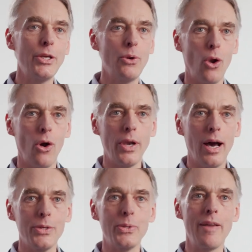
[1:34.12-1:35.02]
You will learn
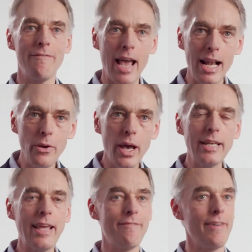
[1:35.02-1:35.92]
how to
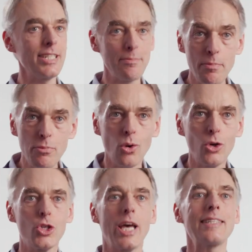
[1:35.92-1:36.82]
evaluate investment
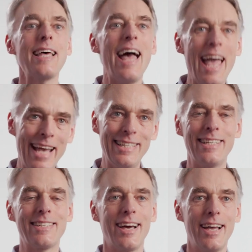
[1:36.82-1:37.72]
projects and
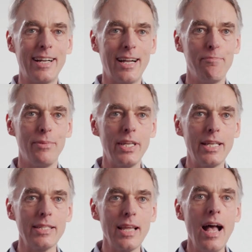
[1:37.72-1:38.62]
entire
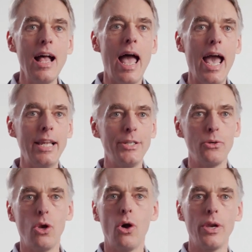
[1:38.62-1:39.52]
companies, and you
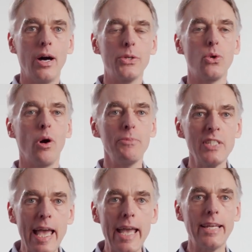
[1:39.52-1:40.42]
will learn how to
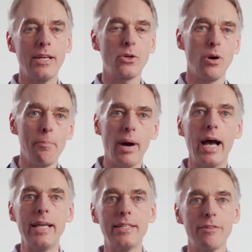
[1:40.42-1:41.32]
obtain and
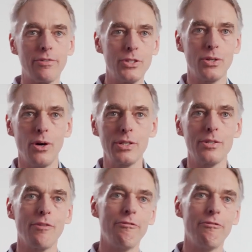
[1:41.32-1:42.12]
combine different sources of